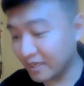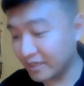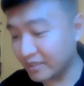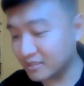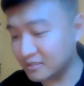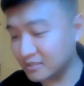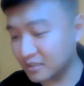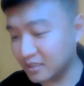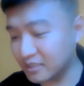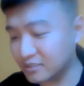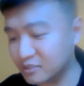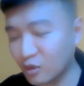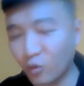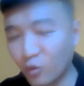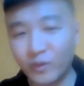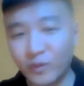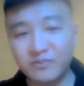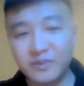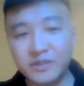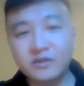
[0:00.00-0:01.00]
And so
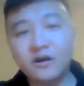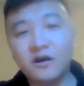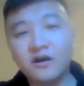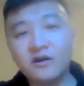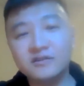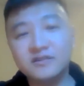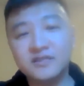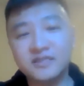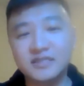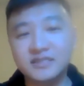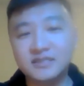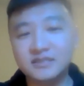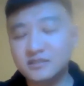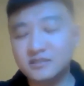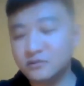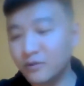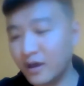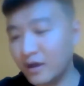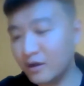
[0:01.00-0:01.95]
we've been called in to